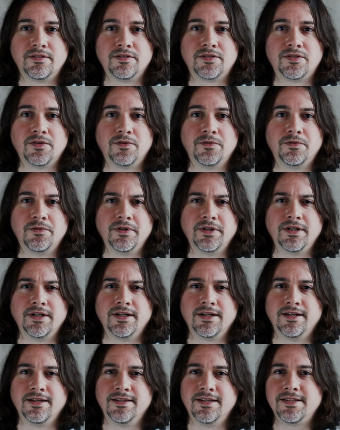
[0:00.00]
So
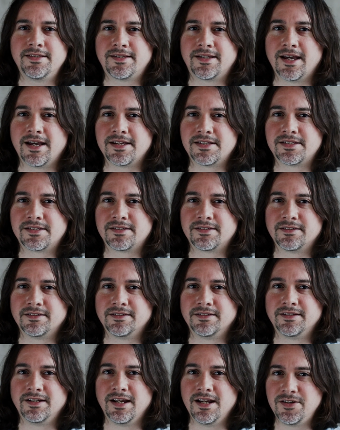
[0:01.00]
in this case,
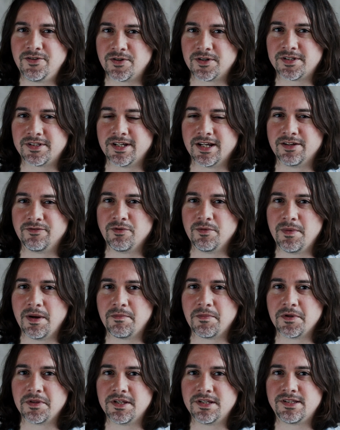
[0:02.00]
interested,
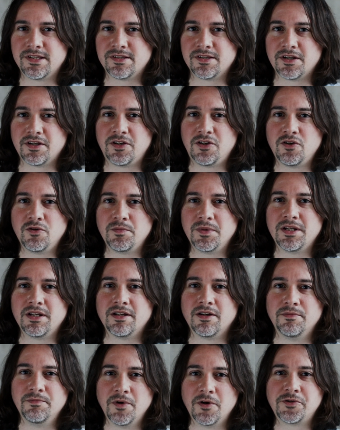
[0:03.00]
remember this is a human
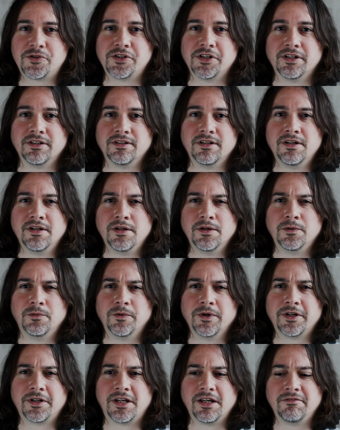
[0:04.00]
emotion.
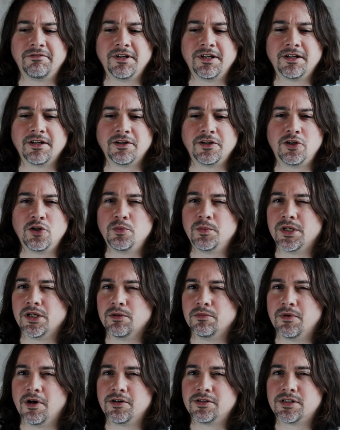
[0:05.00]
We're giving a human
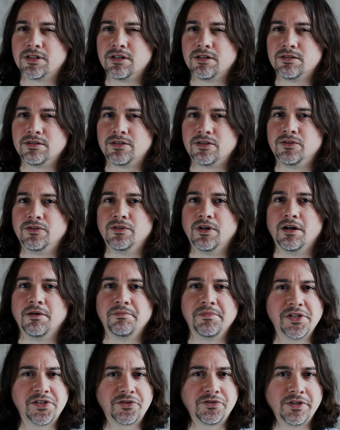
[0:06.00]
emotion to a
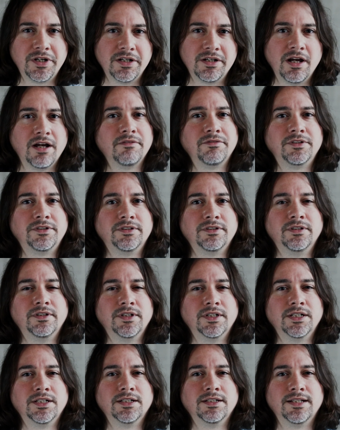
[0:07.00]
mystery novel?
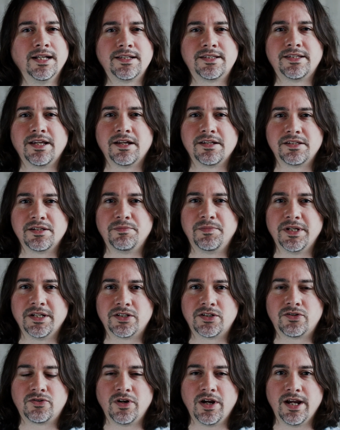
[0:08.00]
That sounds a bit
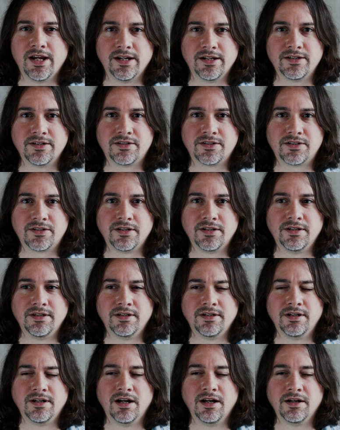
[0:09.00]
strange.
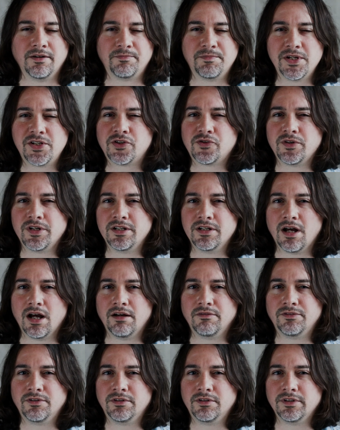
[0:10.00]
A mystery
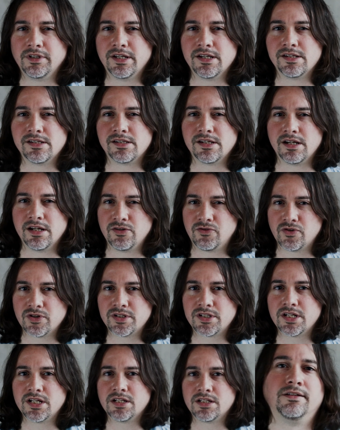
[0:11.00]
novel is
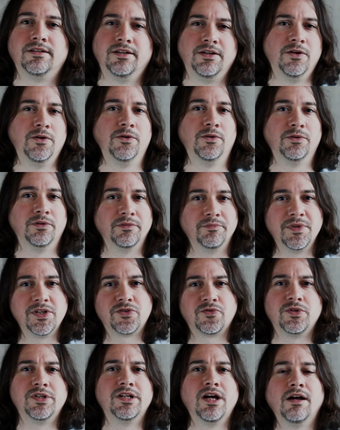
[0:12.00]
interested? No,
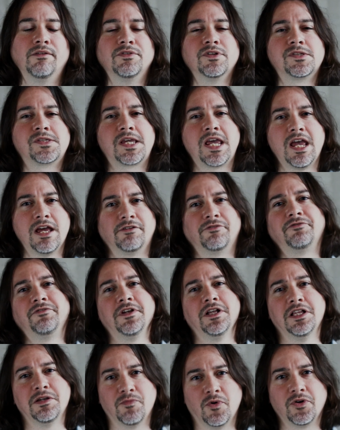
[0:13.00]
mystery novels can't
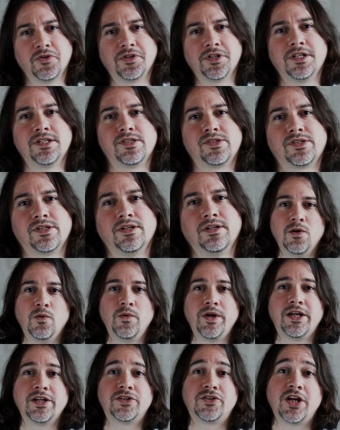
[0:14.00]
feel emotions.
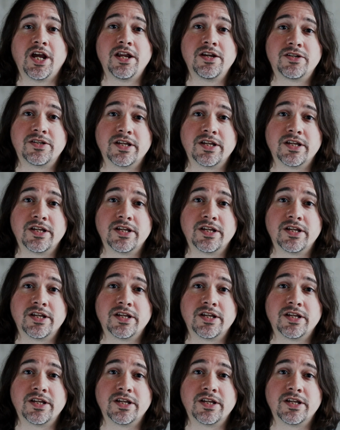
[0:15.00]
We could change